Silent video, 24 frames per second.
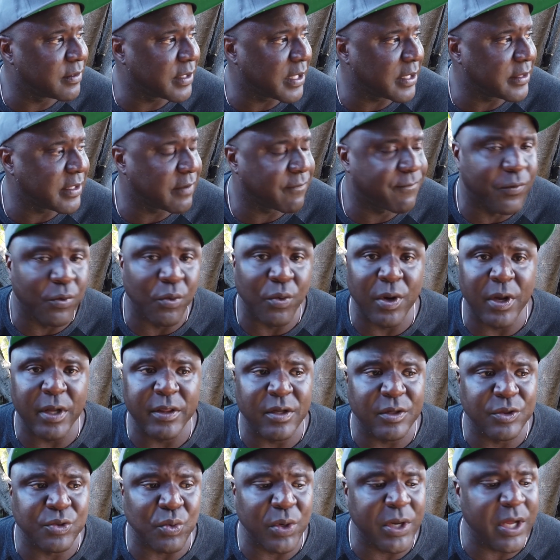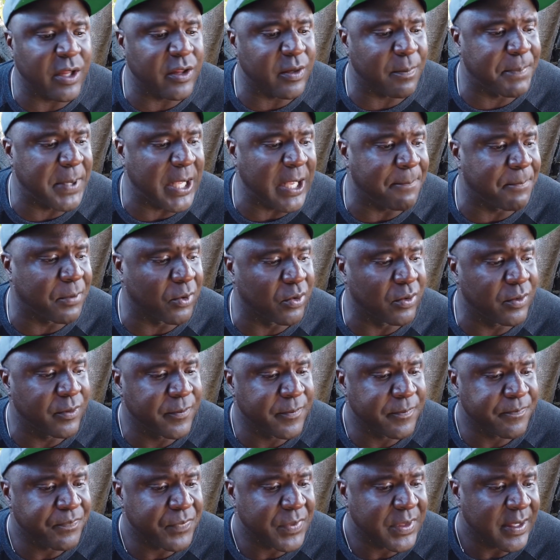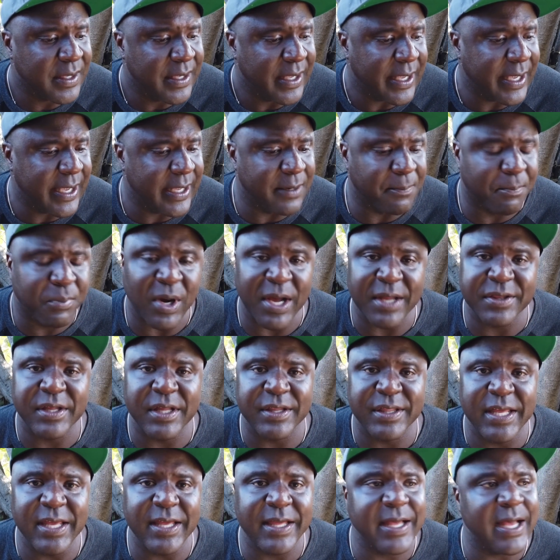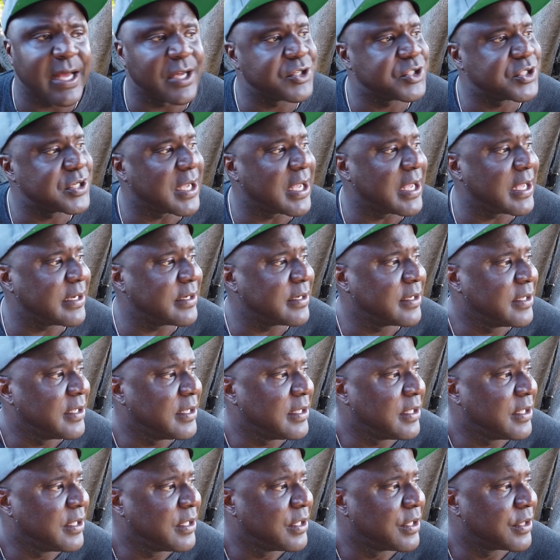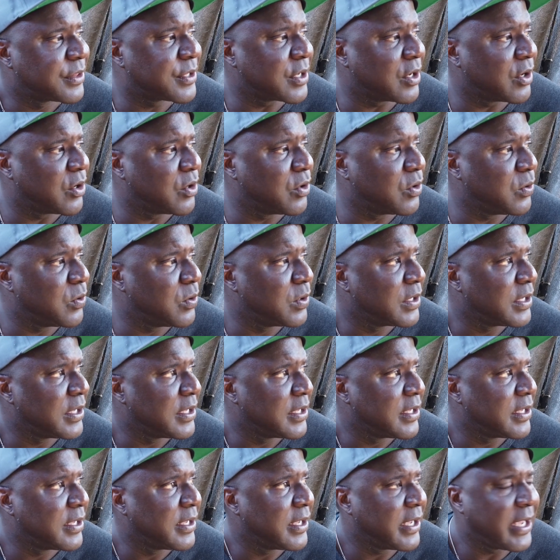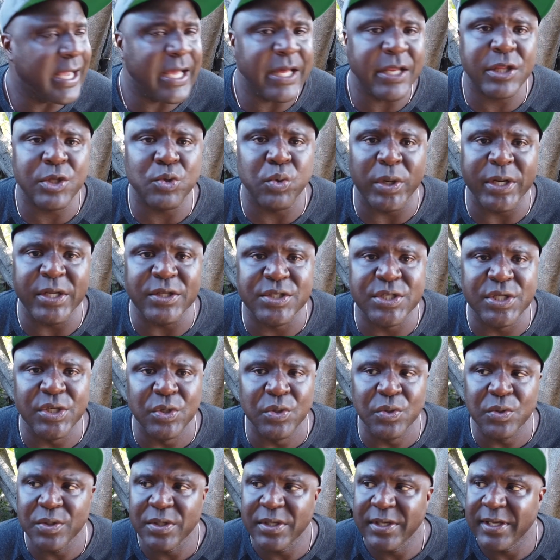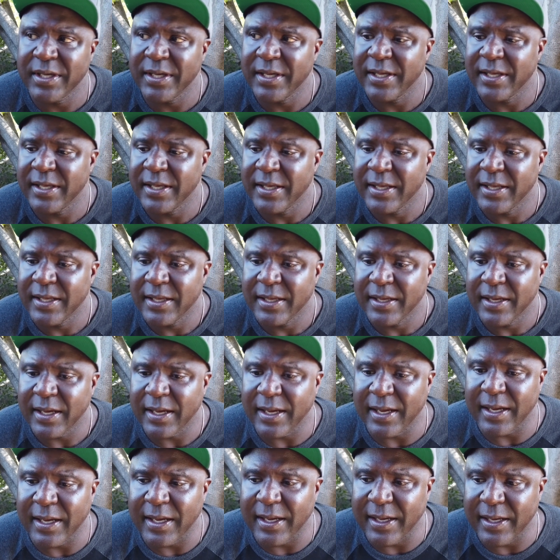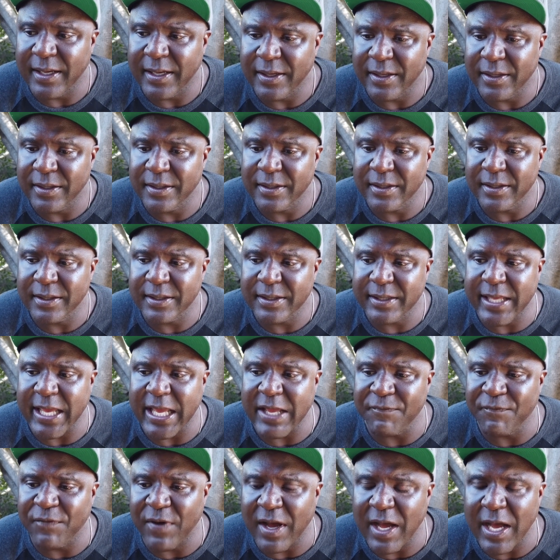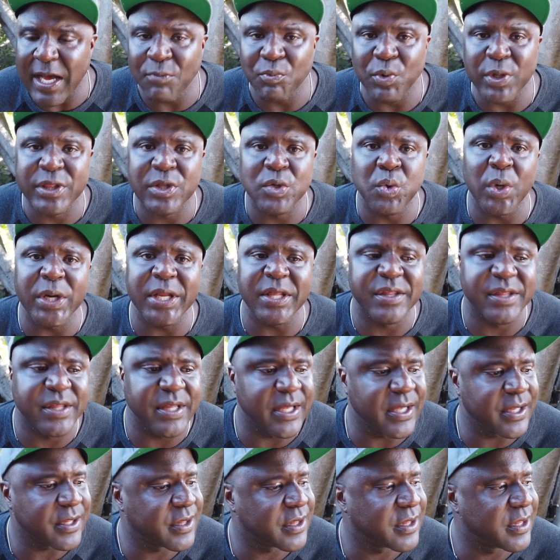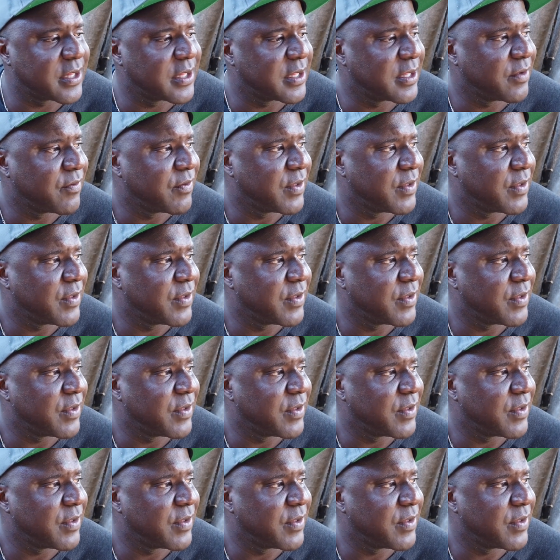I think four other, three other people, and in the process he got shot. So he's 22. Uh, King Von was 26.